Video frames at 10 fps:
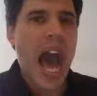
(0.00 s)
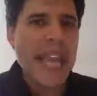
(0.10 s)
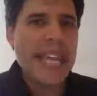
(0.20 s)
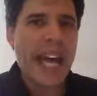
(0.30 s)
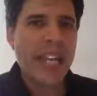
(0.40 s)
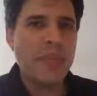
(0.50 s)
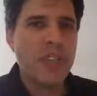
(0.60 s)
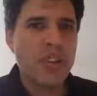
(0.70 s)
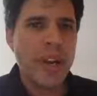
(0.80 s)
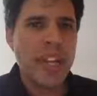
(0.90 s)
I got
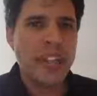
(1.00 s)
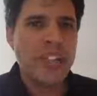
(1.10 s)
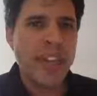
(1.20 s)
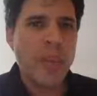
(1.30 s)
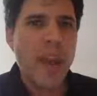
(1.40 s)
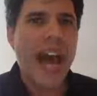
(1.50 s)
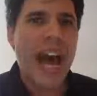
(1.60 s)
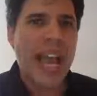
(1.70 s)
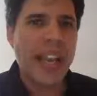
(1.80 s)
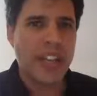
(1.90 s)
him into reading the same way
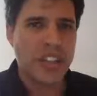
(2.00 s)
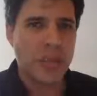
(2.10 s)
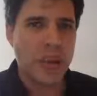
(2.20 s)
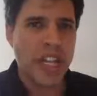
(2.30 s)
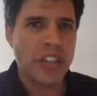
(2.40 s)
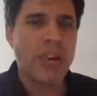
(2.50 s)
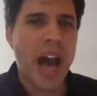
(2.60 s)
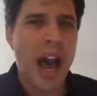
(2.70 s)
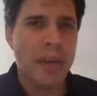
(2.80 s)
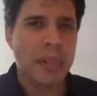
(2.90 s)
I got into reading, through
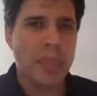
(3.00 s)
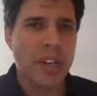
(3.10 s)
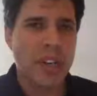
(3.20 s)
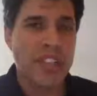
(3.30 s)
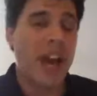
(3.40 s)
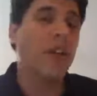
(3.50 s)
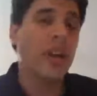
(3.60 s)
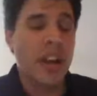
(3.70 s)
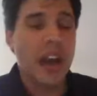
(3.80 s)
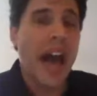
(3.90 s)
comic books.
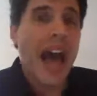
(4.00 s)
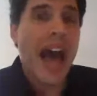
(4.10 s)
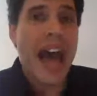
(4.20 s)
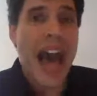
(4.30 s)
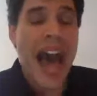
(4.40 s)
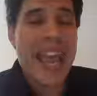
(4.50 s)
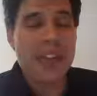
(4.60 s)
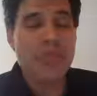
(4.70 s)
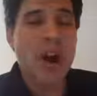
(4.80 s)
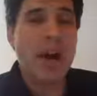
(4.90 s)
Now, I
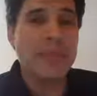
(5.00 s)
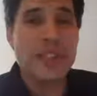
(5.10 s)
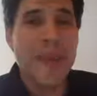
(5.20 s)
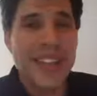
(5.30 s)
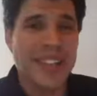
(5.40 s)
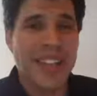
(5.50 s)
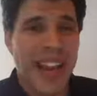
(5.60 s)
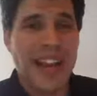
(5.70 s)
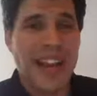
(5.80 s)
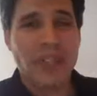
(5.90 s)
had ROM the Space
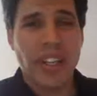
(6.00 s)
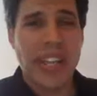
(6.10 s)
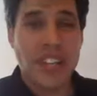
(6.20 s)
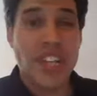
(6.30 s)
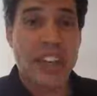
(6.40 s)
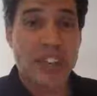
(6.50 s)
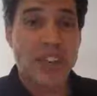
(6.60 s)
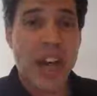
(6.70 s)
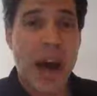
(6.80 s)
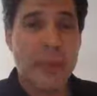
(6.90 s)
Night. I didn't have really
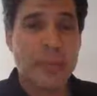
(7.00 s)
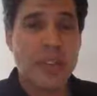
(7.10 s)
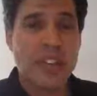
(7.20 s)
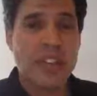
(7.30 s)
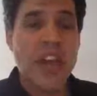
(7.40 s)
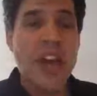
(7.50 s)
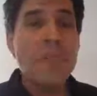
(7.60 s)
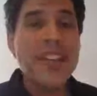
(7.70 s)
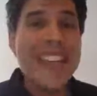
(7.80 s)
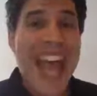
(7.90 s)
educational comic books,
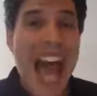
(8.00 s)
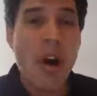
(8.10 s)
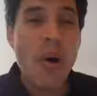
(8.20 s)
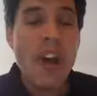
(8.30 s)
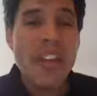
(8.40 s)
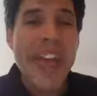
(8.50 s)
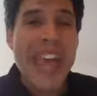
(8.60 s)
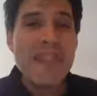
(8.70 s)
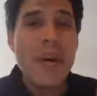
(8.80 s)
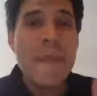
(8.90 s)
but now
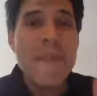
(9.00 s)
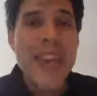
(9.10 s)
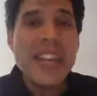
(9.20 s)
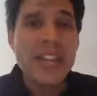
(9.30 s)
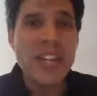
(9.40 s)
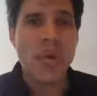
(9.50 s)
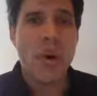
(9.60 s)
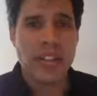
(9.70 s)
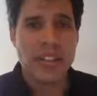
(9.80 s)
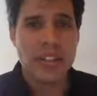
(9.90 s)
they have
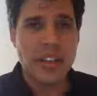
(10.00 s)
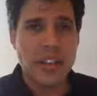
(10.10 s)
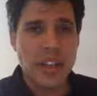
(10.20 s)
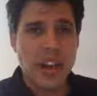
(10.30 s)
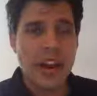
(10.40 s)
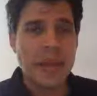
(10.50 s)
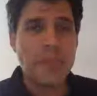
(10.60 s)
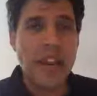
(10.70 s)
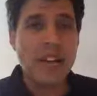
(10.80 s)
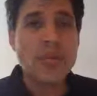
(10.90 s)
amazing ones. All
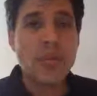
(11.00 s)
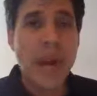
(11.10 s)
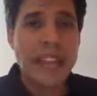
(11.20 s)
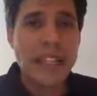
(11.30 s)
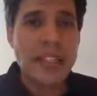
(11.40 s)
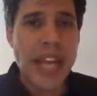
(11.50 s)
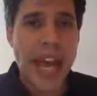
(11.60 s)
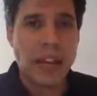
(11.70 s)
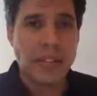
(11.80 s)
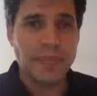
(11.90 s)
right, parents, write this
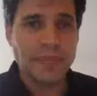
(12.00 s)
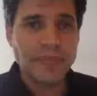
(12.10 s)
down.